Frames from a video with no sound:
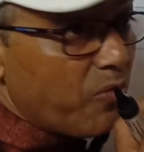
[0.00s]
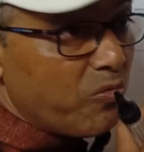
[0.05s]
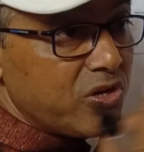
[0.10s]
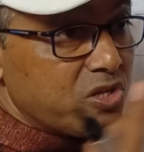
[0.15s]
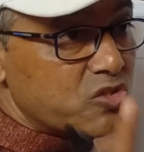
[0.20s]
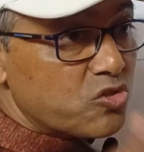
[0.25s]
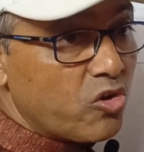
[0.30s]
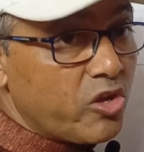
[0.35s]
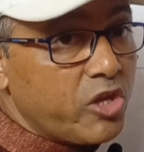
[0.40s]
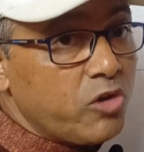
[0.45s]
I
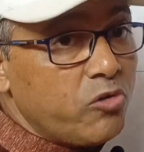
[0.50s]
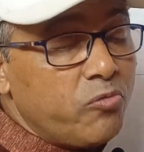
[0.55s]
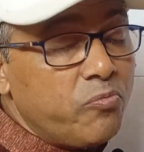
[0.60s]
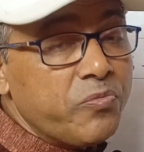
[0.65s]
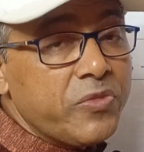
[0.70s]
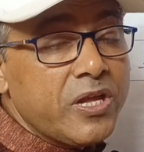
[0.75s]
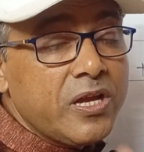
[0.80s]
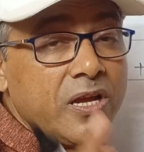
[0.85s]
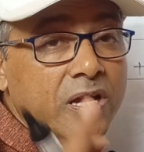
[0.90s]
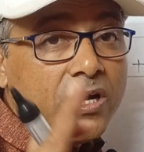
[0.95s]
will show
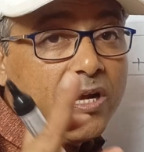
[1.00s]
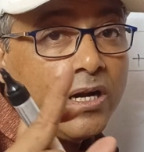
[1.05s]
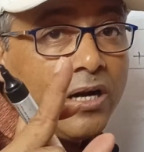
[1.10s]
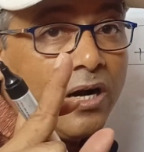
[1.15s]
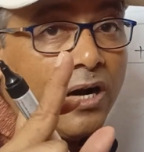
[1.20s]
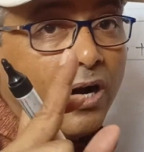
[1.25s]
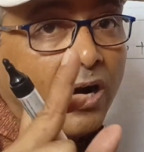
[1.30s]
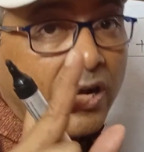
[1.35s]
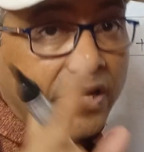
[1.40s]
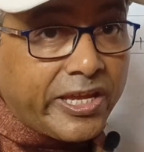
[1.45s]
you
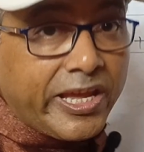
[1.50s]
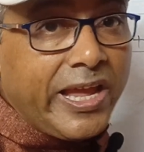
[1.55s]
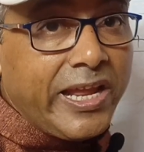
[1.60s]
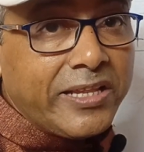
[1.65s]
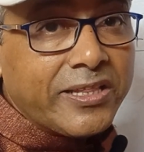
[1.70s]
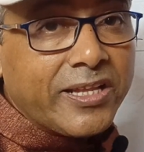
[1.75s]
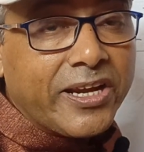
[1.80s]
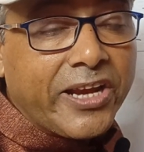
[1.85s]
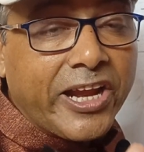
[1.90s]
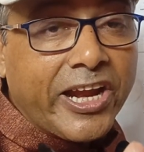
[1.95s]

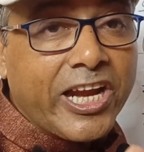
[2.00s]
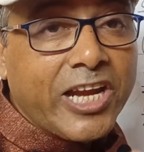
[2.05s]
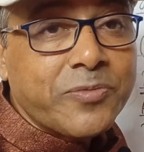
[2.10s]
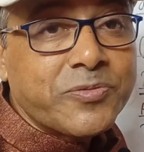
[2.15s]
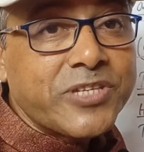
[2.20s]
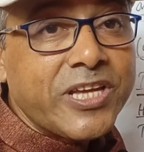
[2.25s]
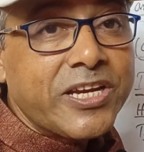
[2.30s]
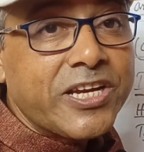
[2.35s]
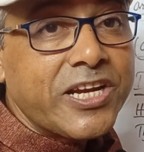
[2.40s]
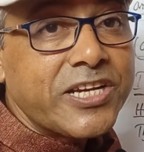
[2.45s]
again the
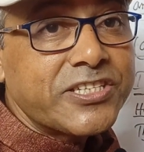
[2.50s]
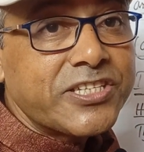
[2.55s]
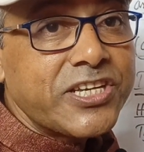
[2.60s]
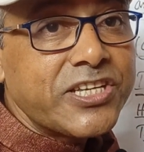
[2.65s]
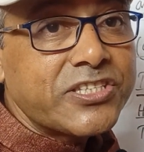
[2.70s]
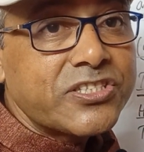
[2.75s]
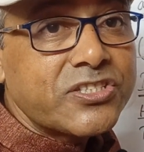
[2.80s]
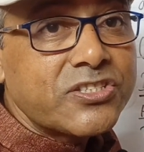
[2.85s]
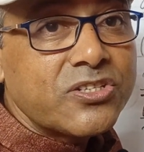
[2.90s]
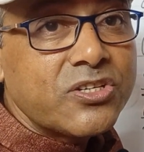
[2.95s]
negative
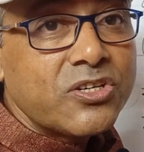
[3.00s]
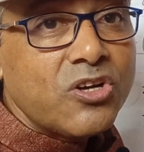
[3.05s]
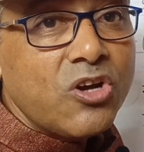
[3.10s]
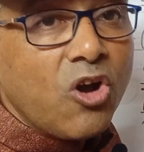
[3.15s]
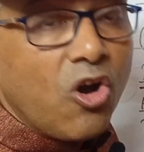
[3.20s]
sentences